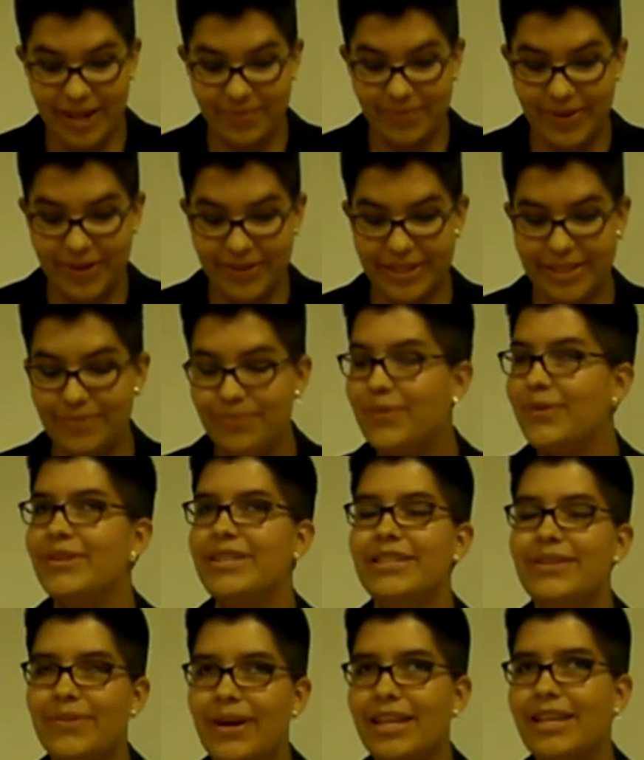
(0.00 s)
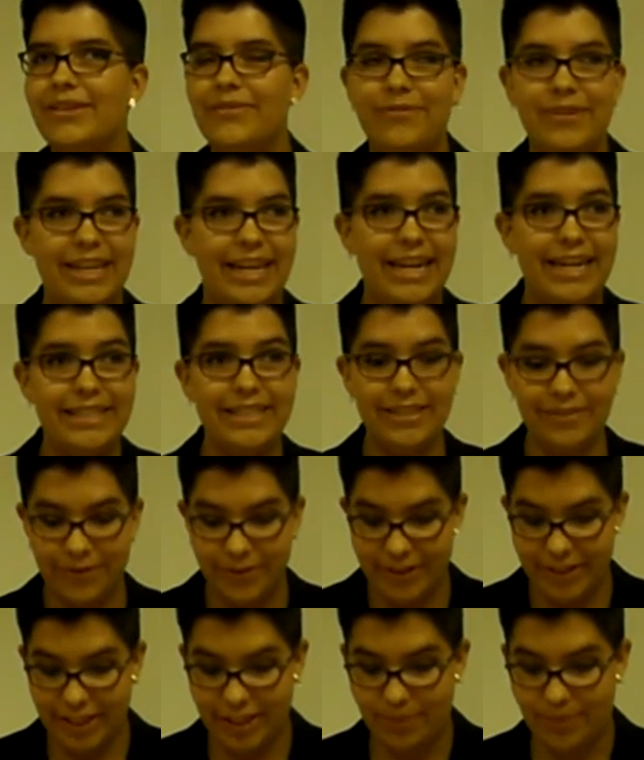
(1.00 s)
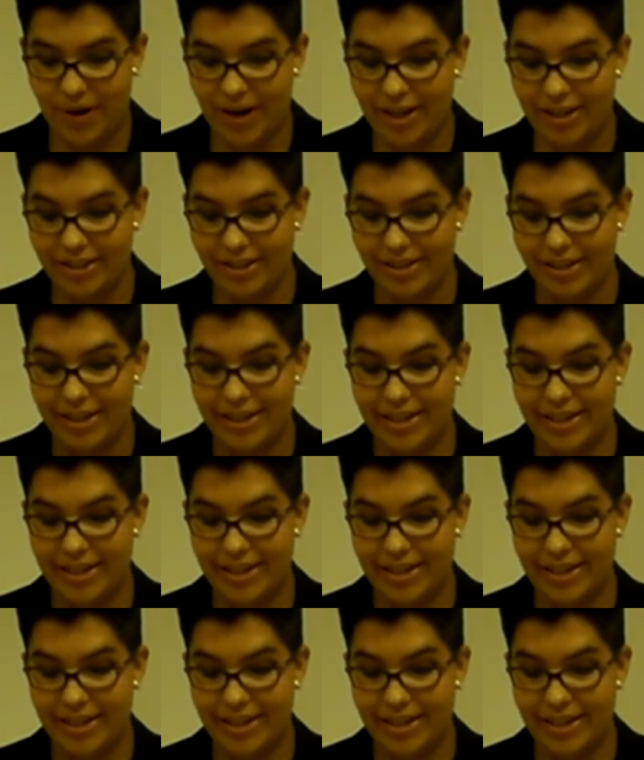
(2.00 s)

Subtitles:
my most important qualification for this part